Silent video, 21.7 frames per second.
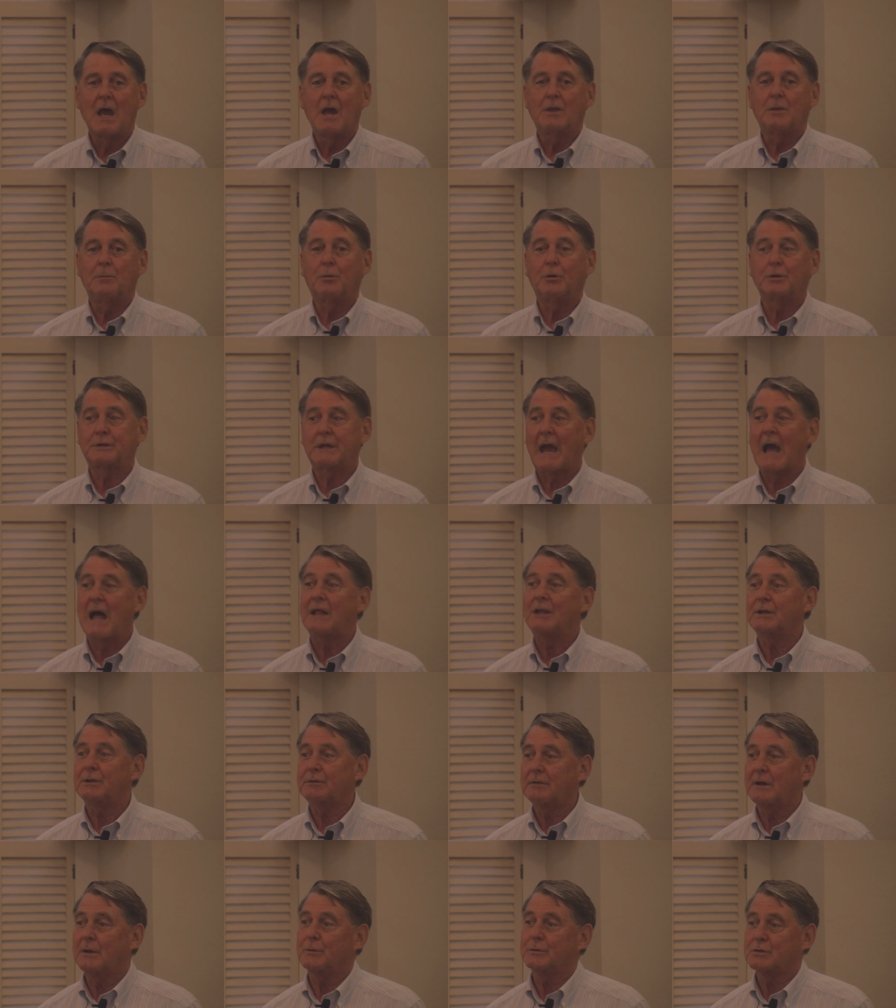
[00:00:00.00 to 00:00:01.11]
the
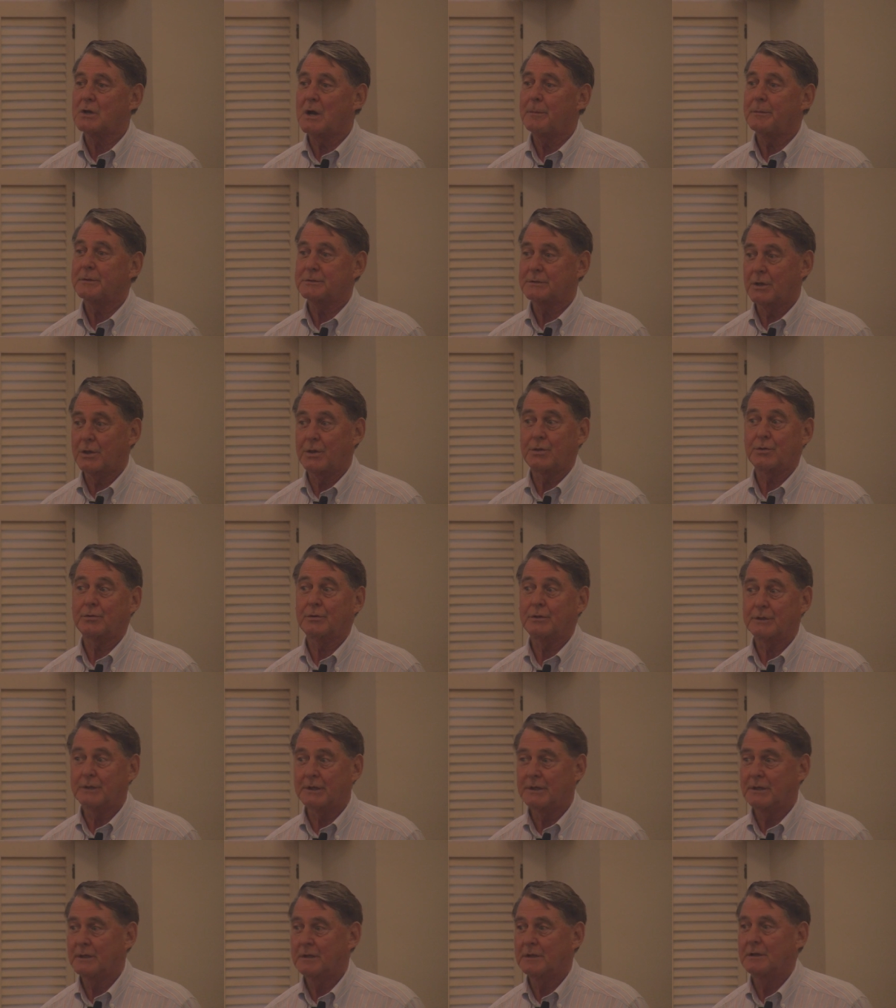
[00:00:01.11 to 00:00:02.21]
mortality rate was almost a third,
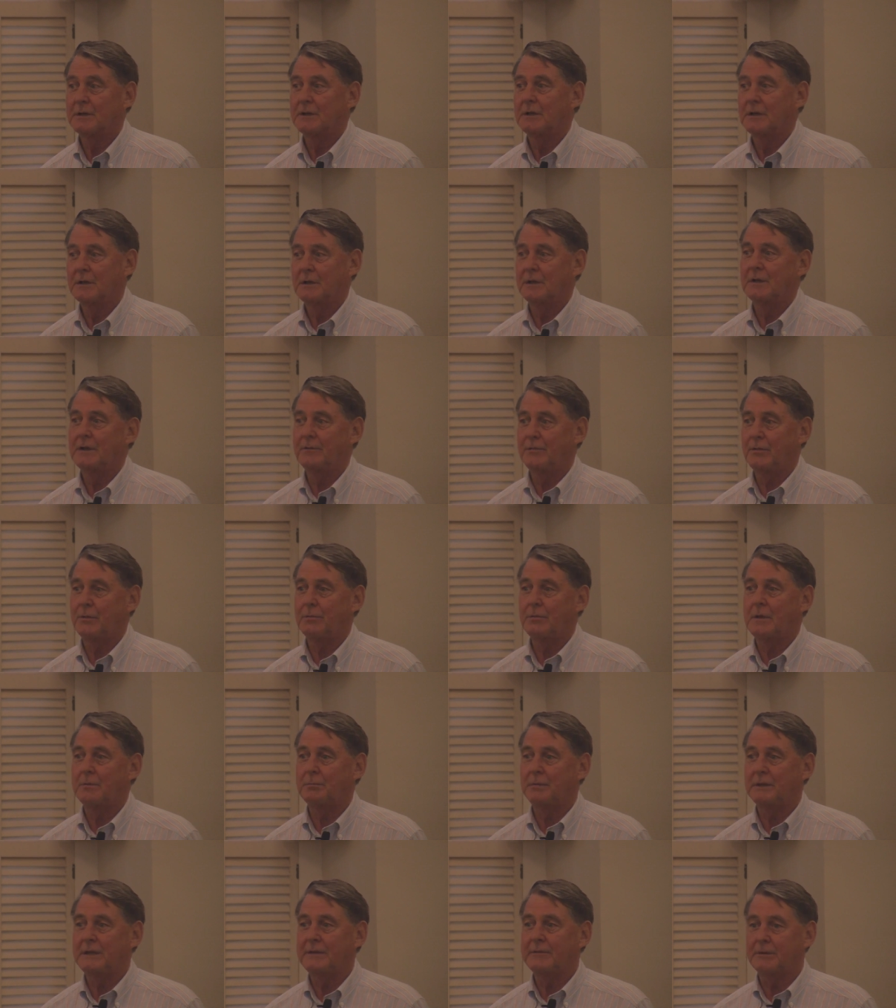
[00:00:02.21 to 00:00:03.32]
if you
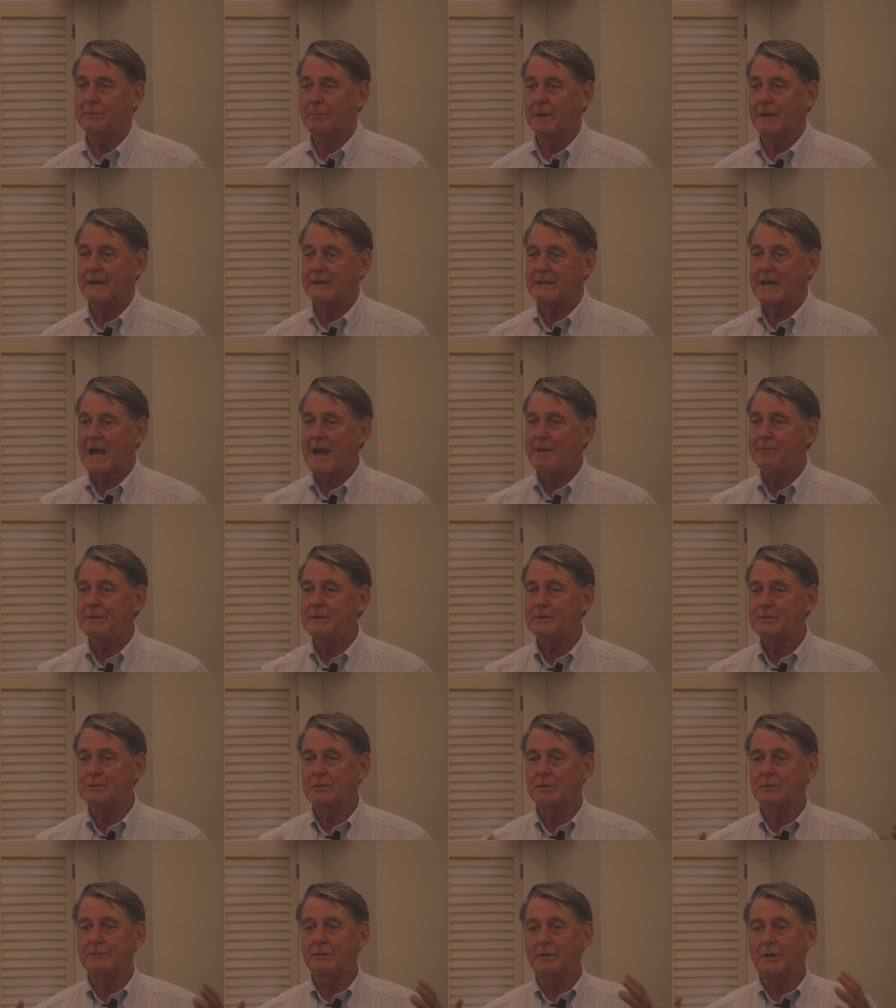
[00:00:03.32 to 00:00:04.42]
believe it. By the time these
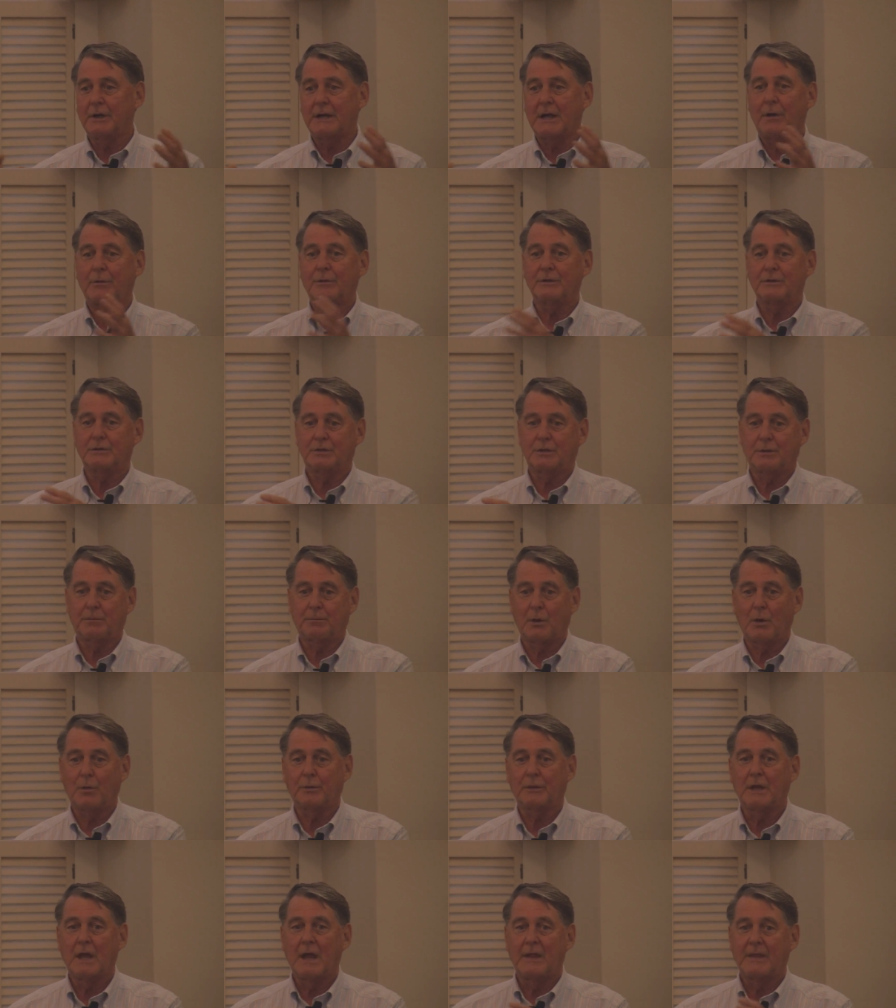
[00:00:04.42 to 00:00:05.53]
children got out into the
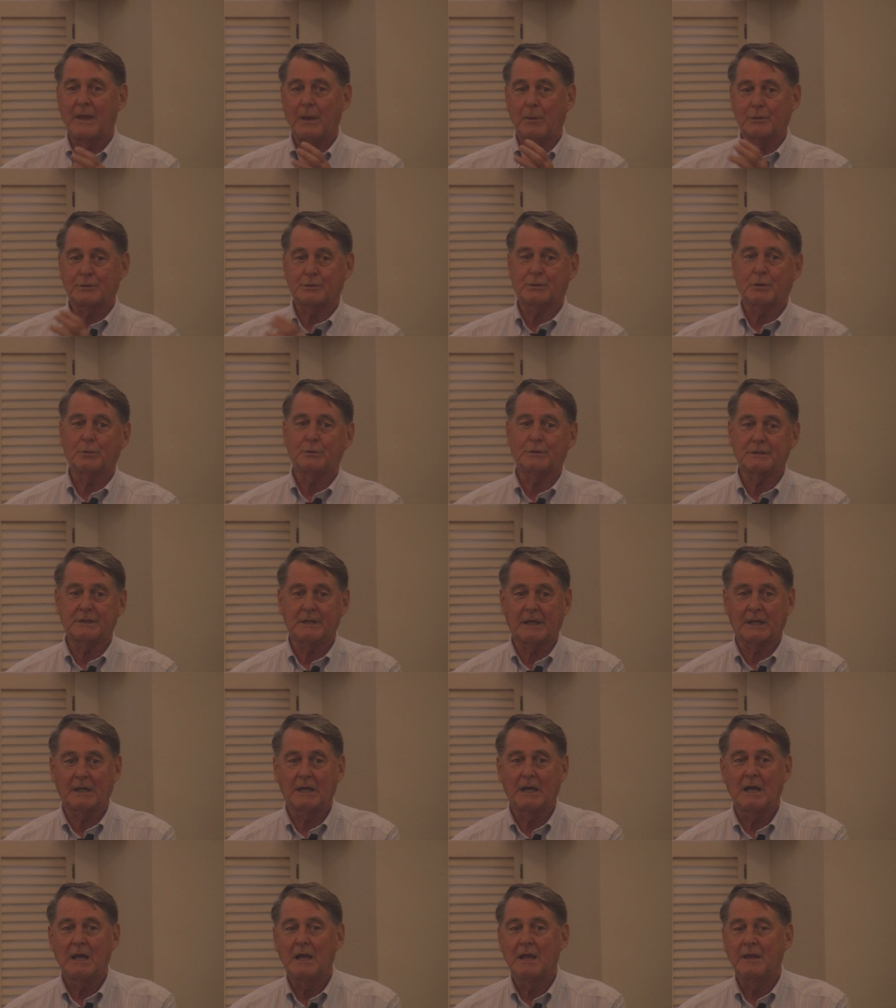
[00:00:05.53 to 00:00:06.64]
boat, they were so sick
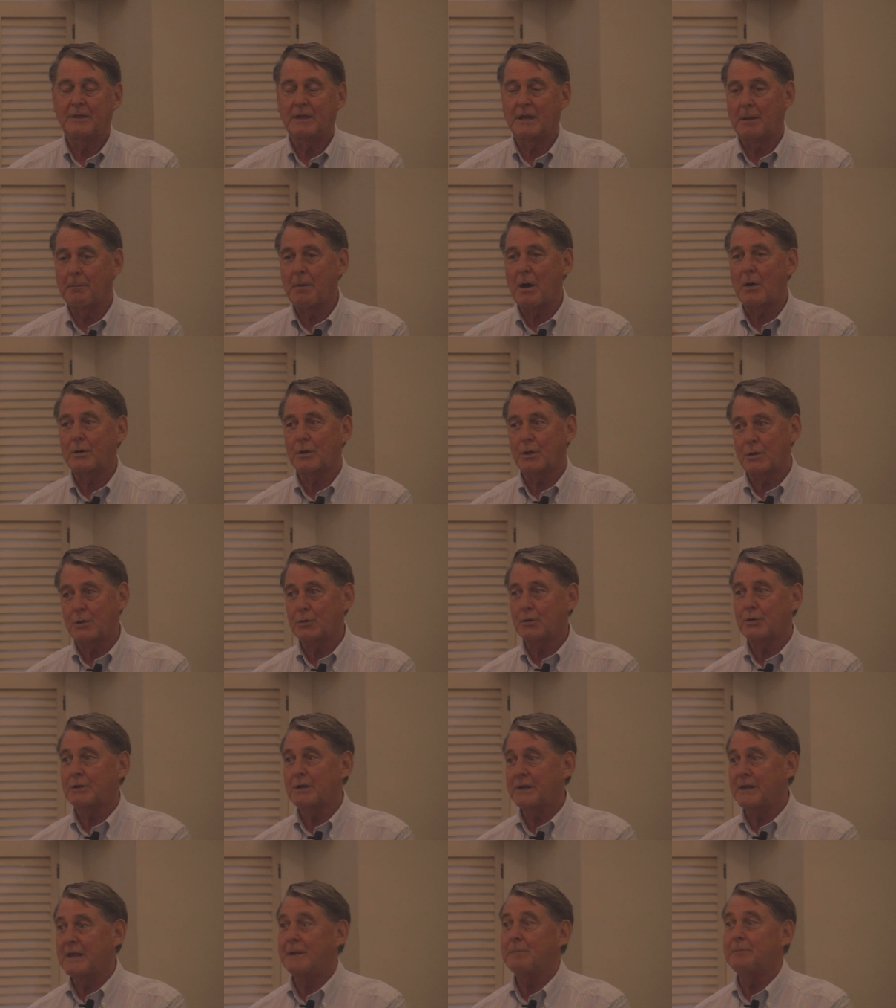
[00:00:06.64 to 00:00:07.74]
that about a
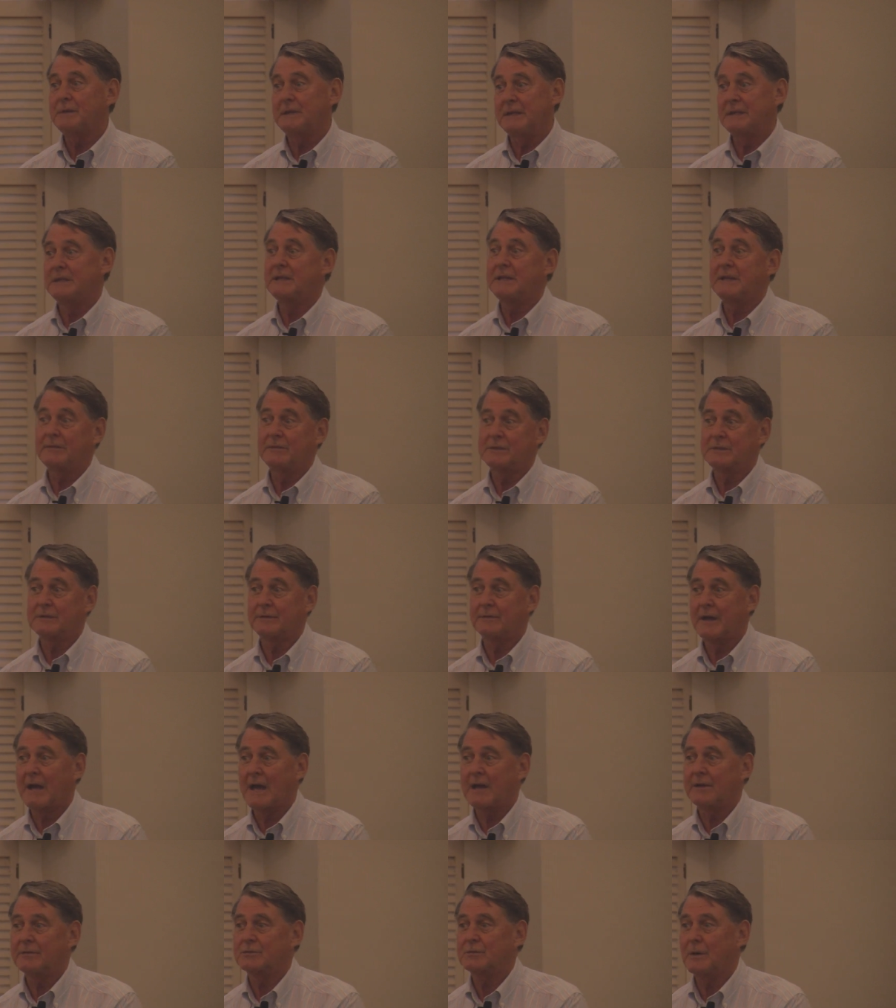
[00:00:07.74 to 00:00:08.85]
third of them didn't even
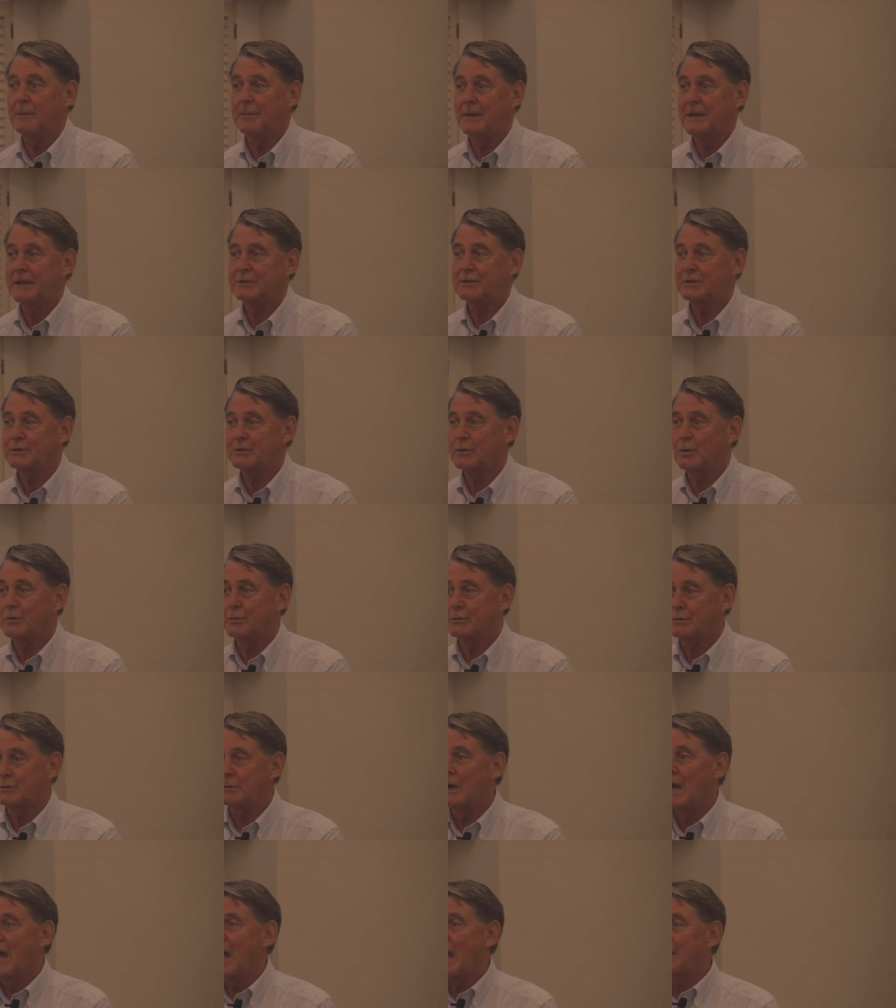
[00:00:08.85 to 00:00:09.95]
survive. So I mean, it just shows
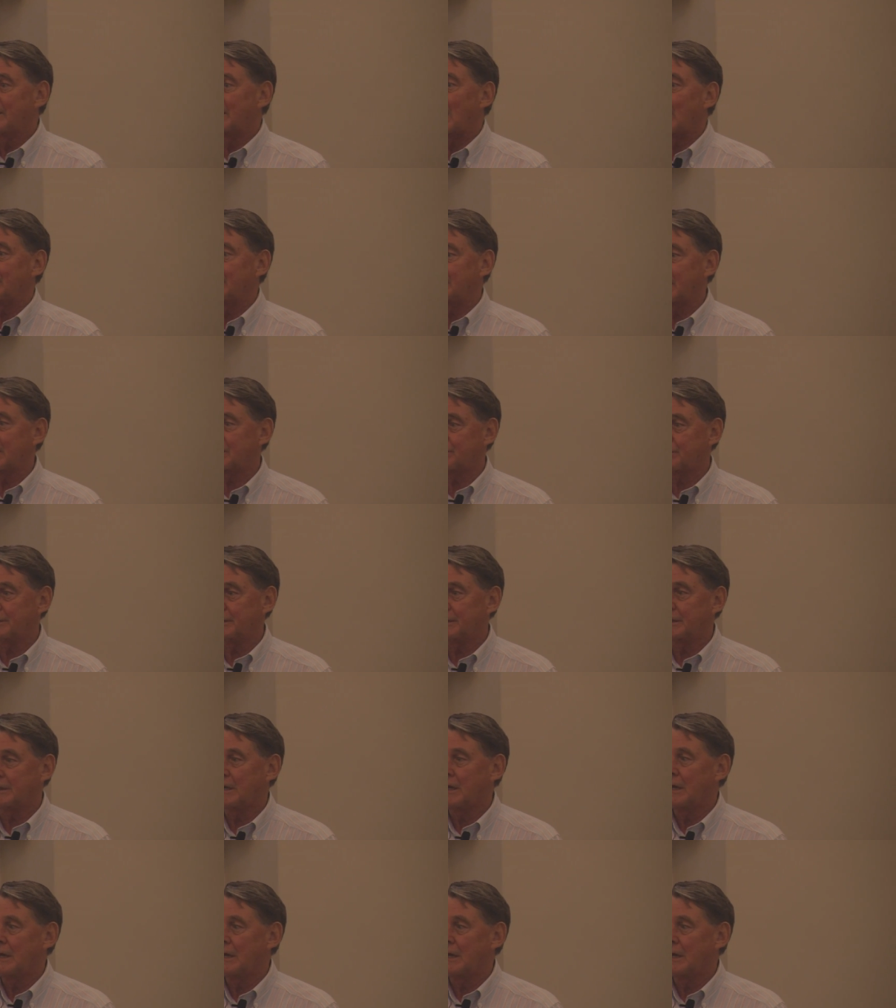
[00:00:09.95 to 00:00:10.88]
you how desperate